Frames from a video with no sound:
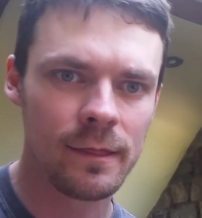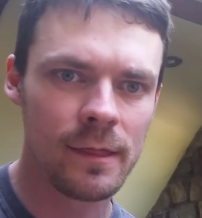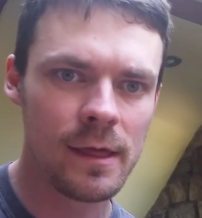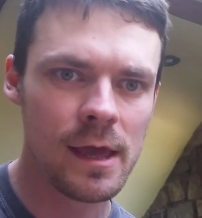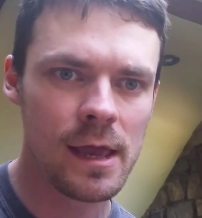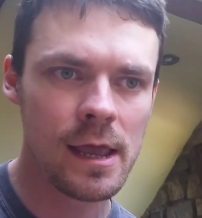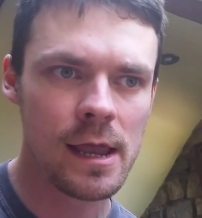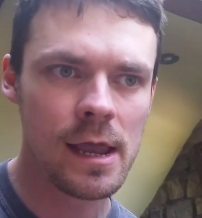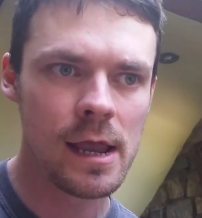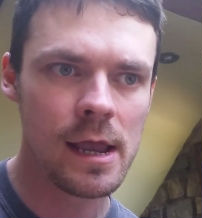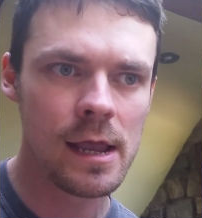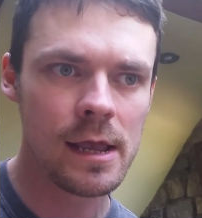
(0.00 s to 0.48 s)

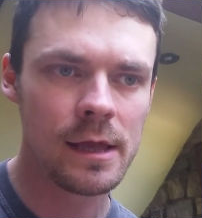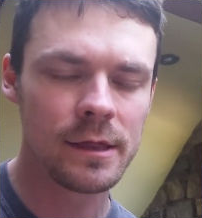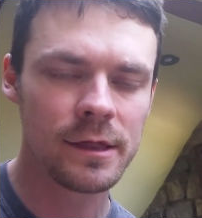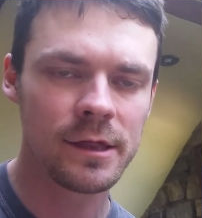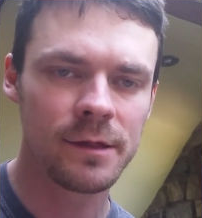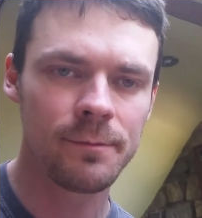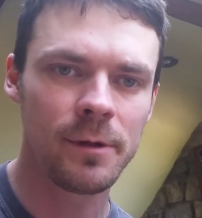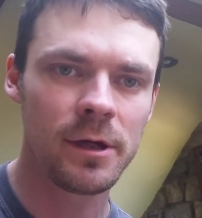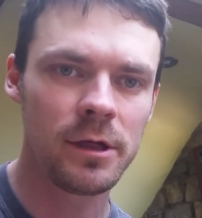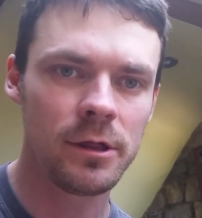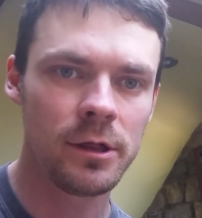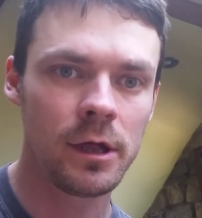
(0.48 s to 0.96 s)
the
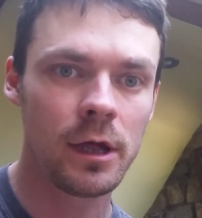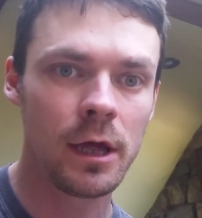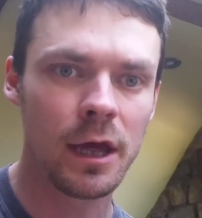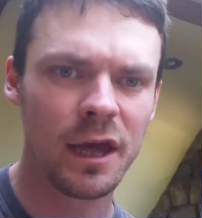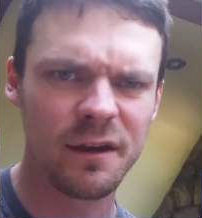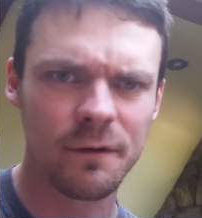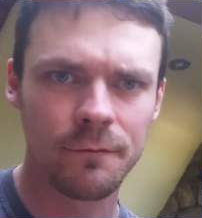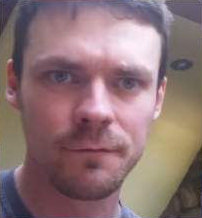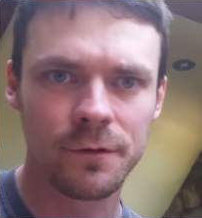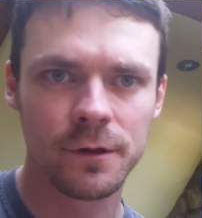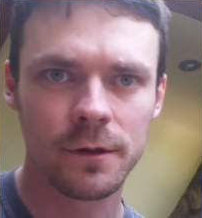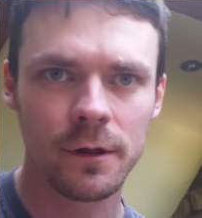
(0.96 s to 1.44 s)
speech he
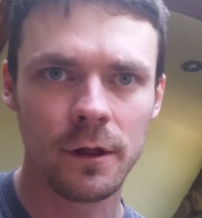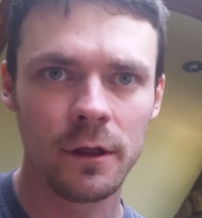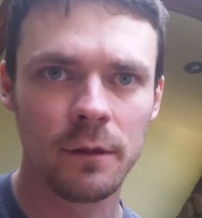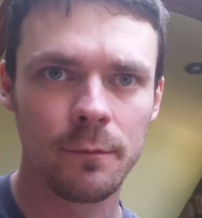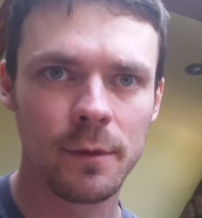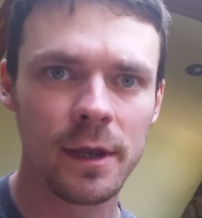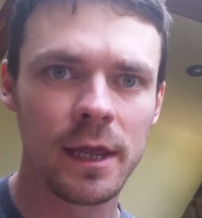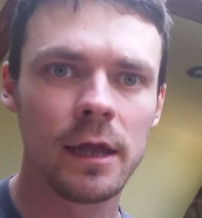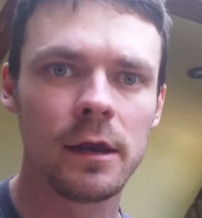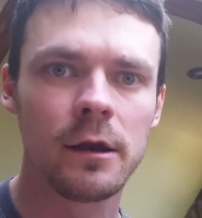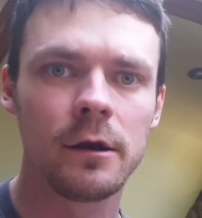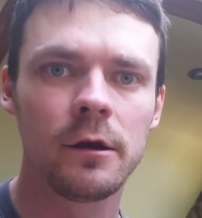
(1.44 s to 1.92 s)
gives at the
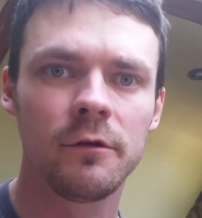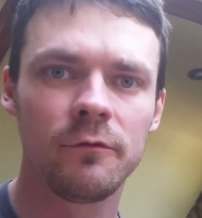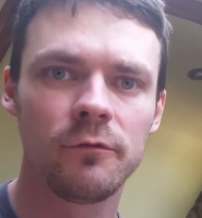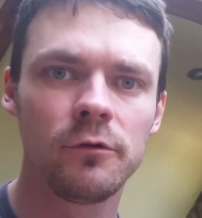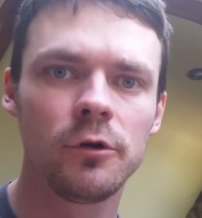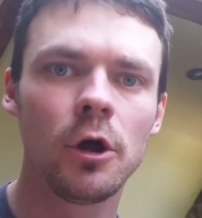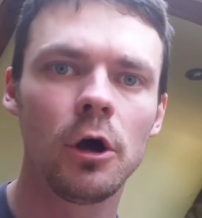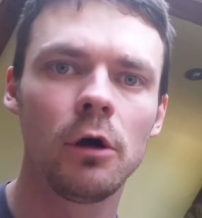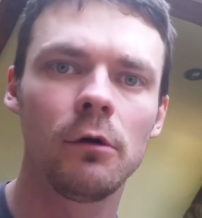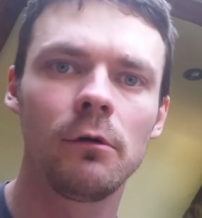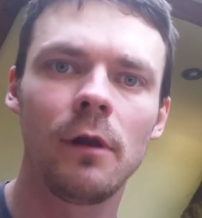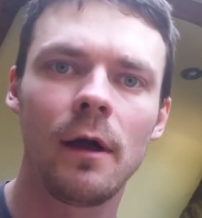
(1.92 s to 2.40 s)
beginning of
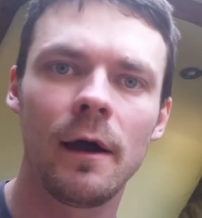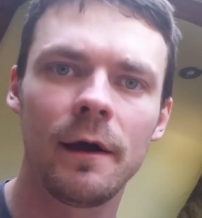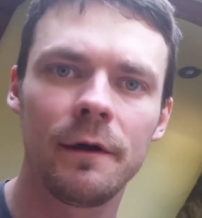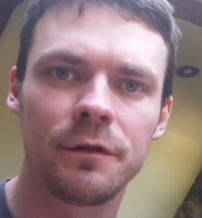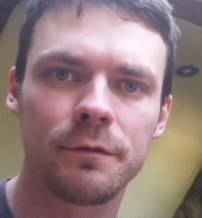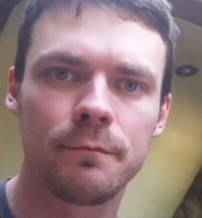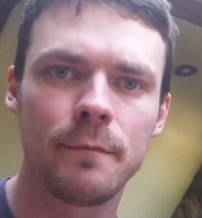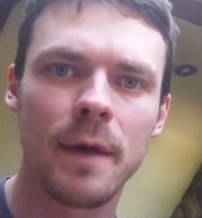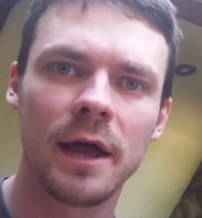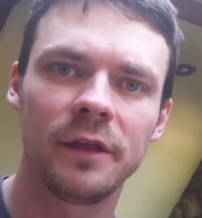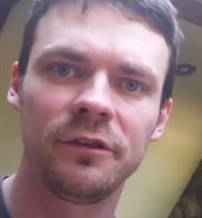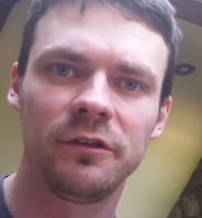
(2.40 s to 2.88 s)
No
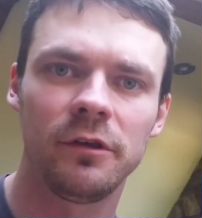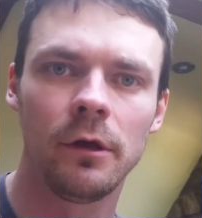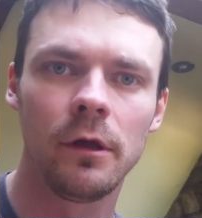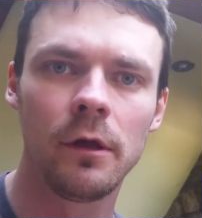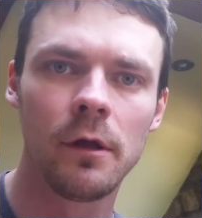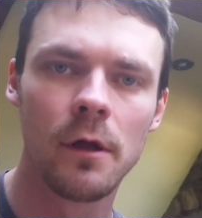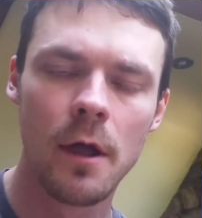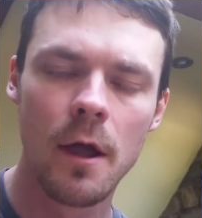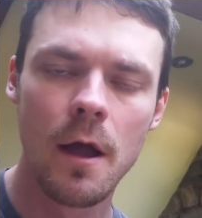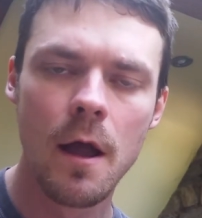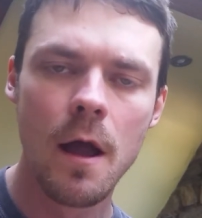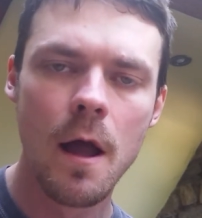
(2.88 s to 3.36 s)
Lives Matter,